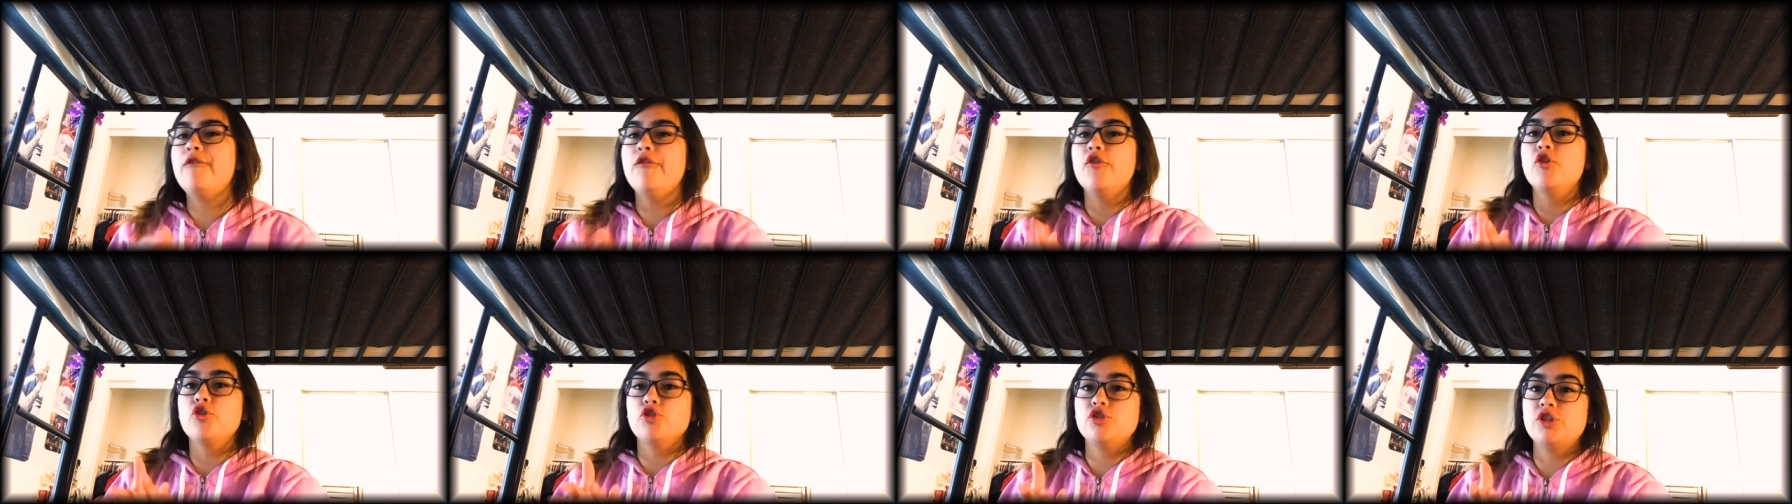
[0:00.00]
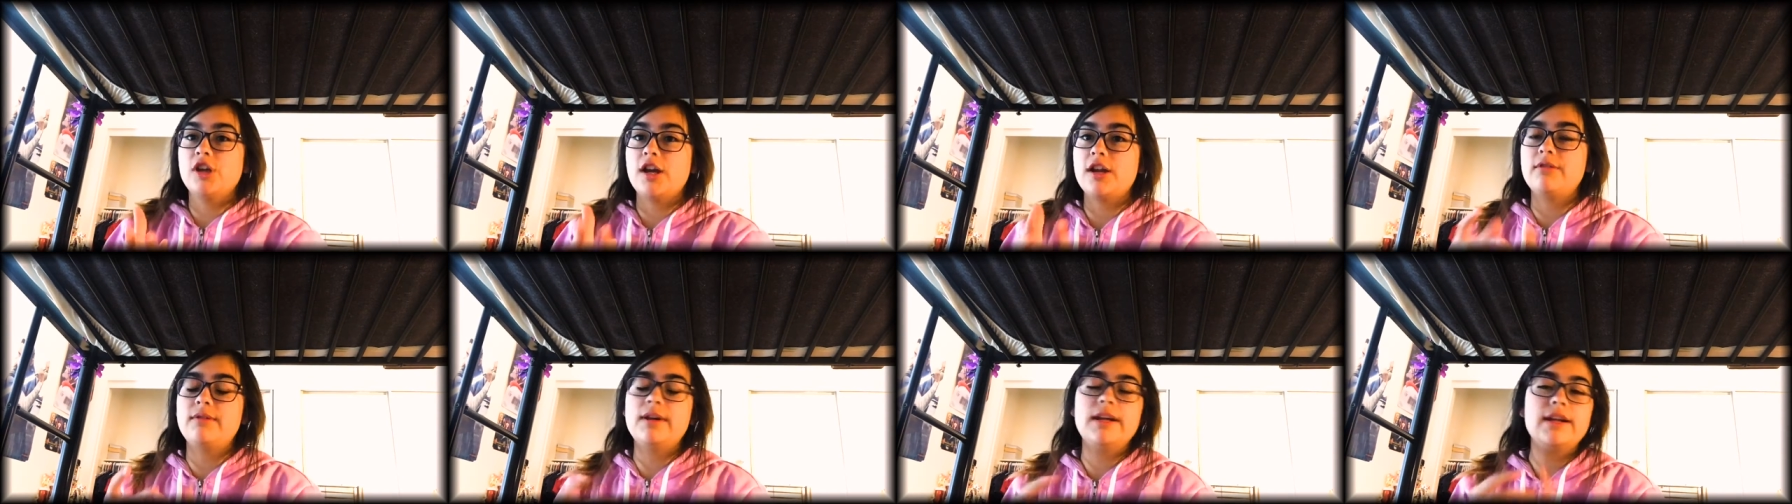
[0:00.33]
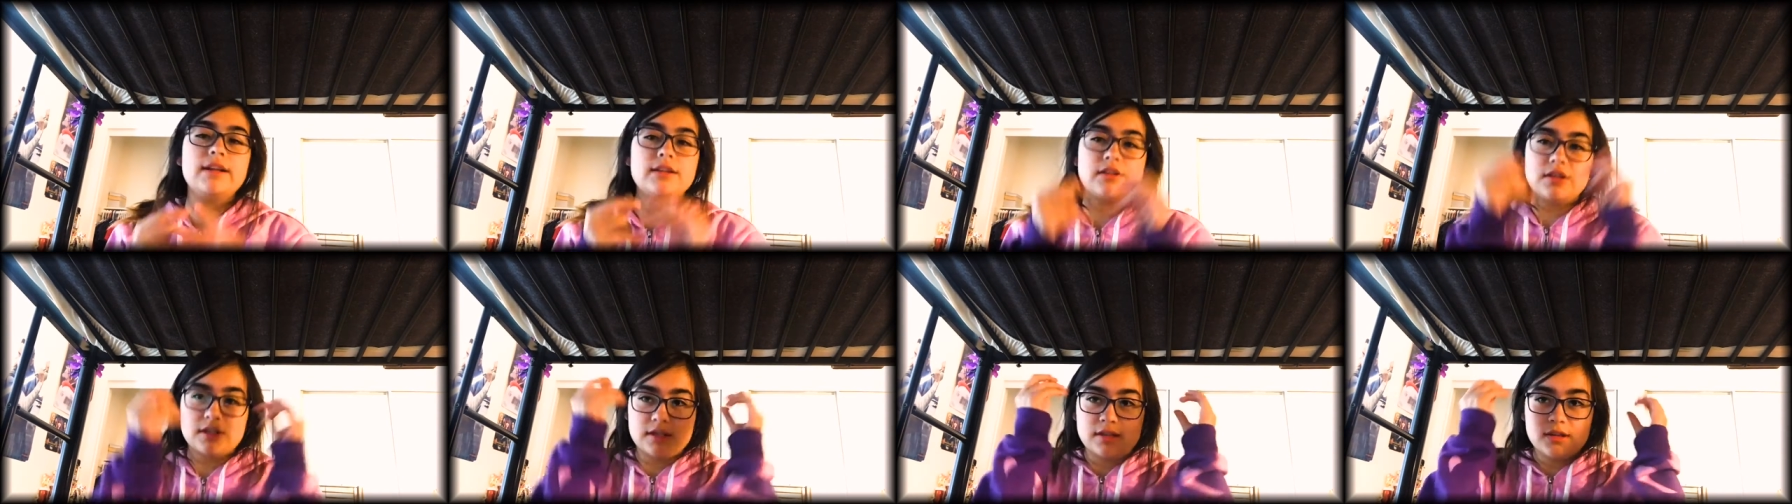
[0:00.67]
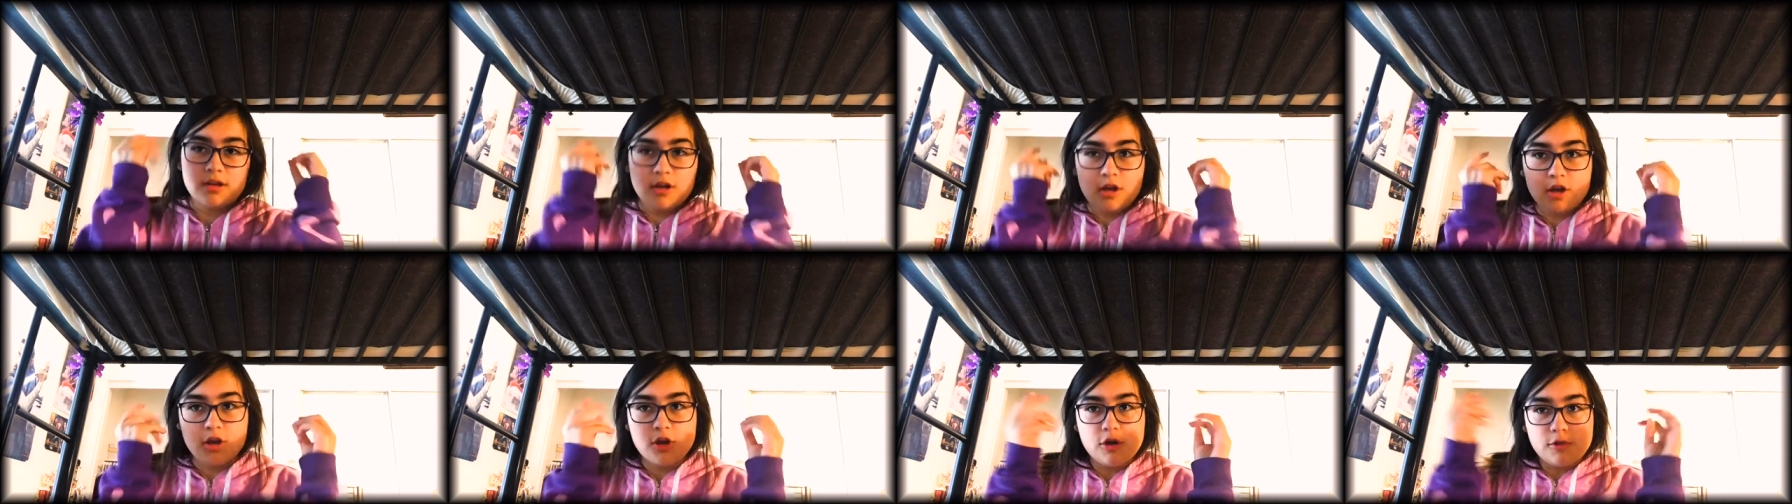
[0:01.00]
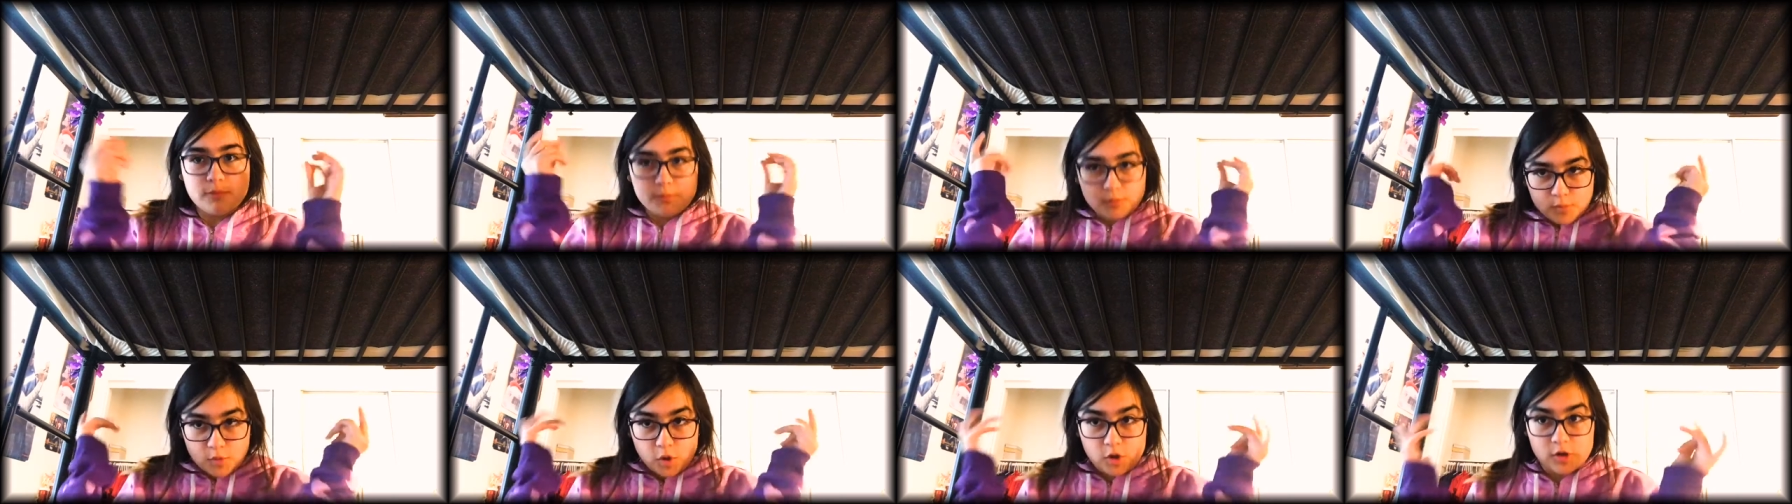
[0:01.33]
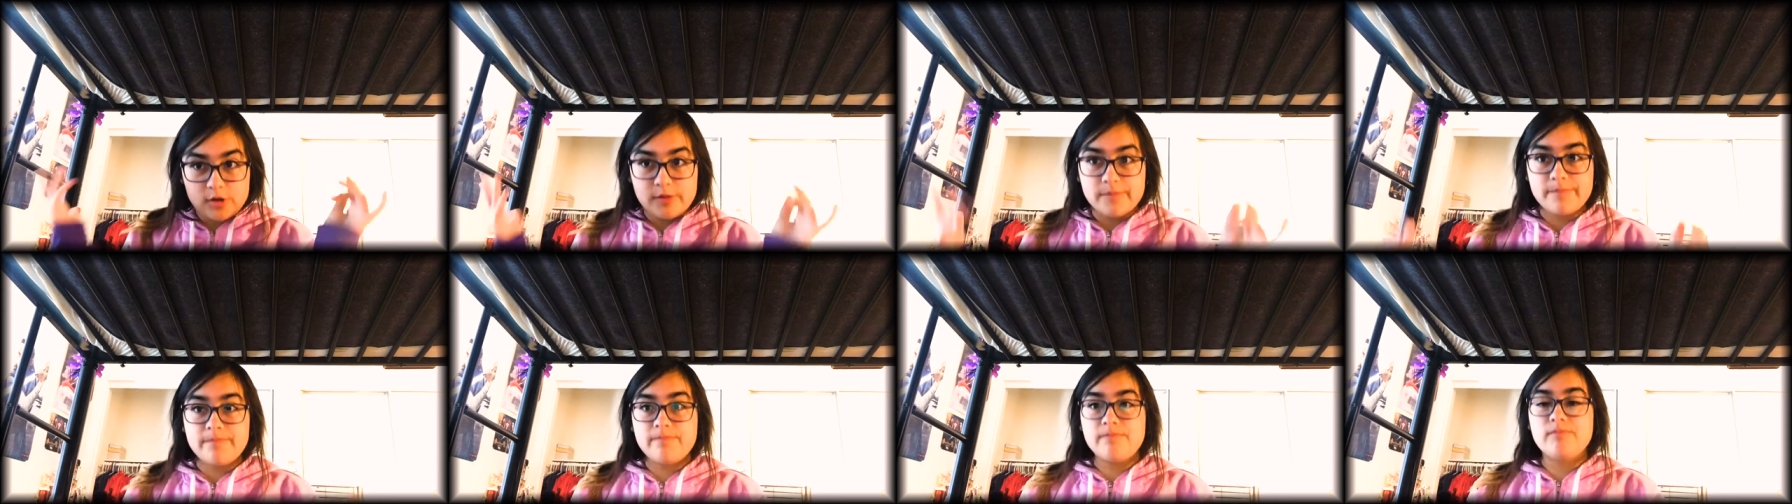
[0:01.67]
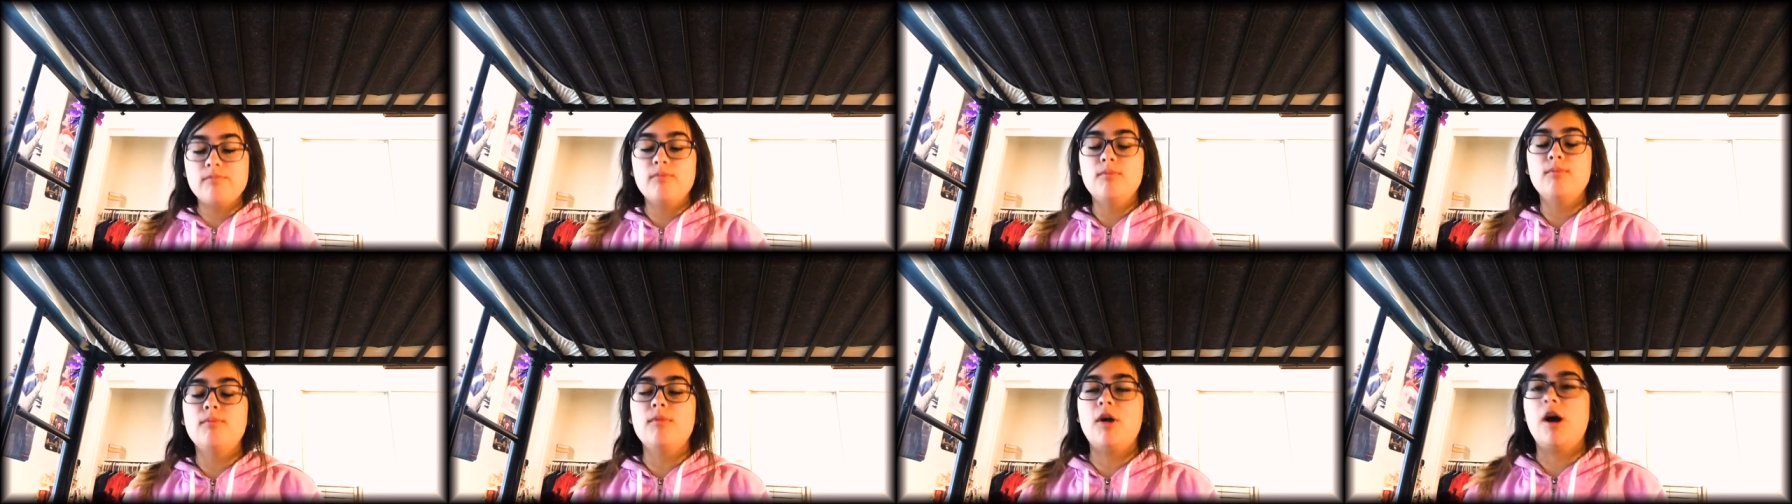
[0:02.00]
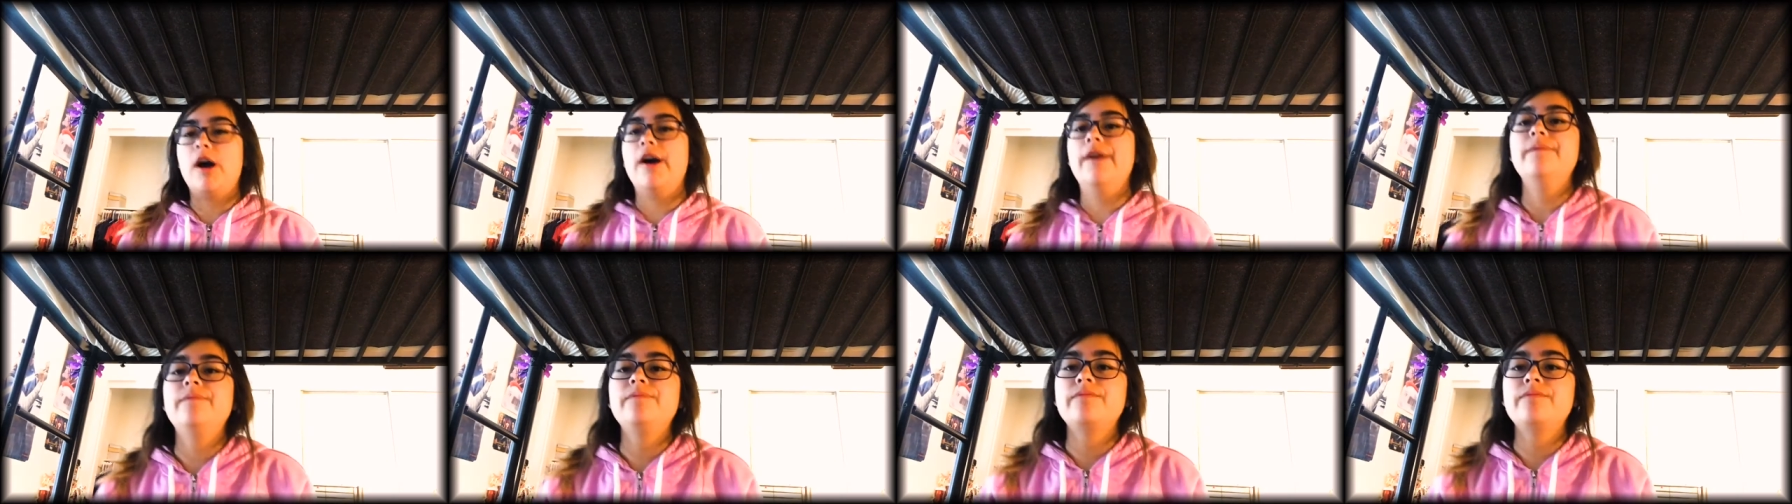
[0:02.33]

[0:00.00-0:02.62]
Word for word: foreshadowing it's just mwah,